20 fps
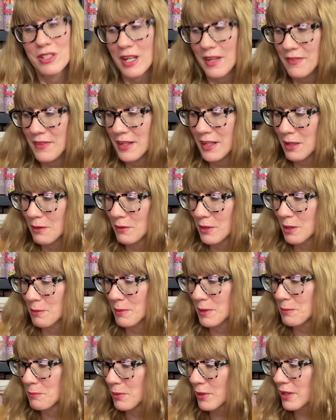I think it would have
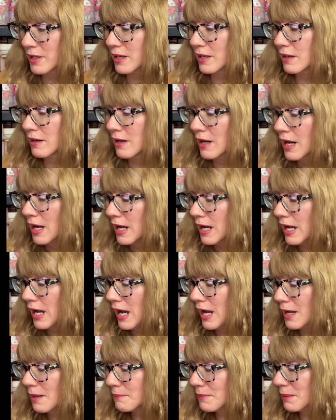been prettier.
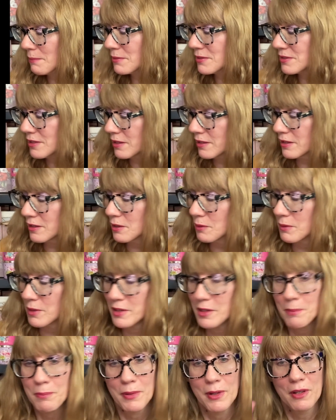Um, I'm starting to wear
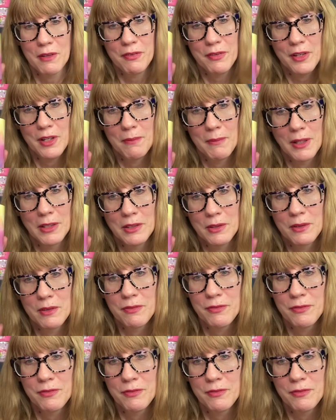the perfume. I'll do a